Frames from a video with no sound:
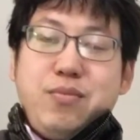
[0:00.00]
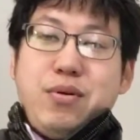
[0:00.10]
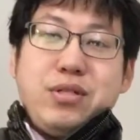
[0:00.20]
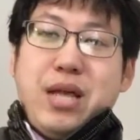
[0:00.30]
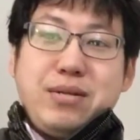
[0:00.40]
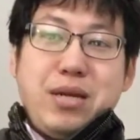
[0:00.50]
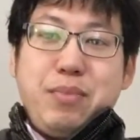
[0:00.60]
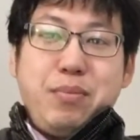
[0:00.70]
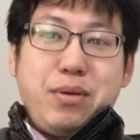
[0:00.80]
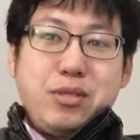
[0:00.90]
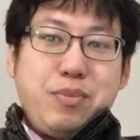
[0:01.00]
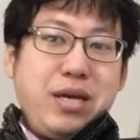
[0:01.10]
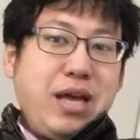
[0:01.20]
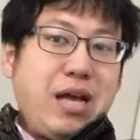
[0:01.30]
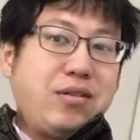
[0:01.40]
Well, some people are
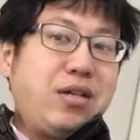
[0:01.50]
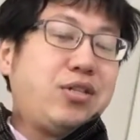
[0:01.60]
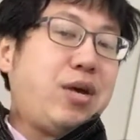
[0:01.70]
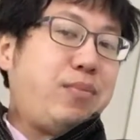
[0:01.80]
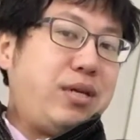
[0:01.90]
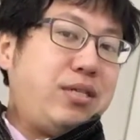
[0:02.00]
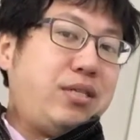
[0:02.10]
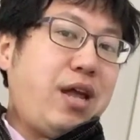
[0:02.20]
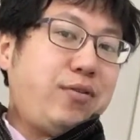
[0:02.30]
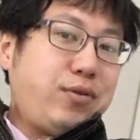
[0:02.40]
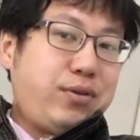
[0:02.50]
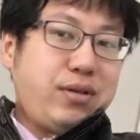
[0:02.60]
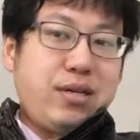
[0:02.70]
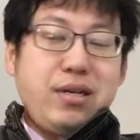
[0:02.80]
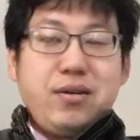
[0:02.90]
speaking out the Japanese territory,